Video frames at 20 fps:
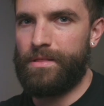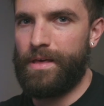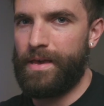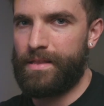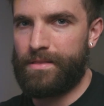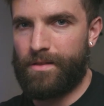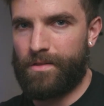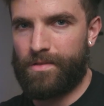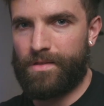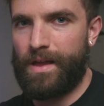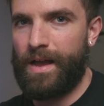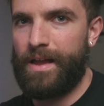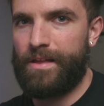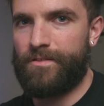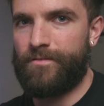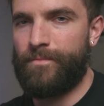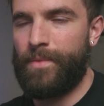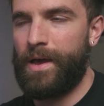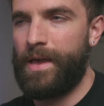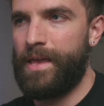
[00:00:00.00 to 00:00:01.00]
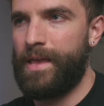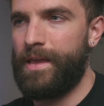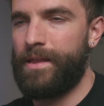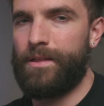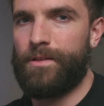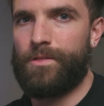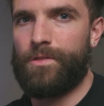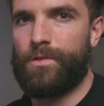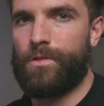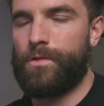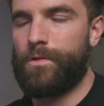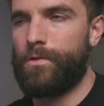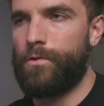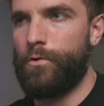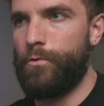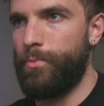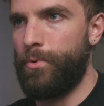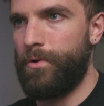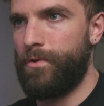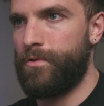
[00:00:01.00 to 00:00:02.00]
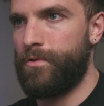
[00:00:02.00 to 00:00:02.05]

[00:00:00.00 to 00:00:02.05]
like the size of my hand. It's super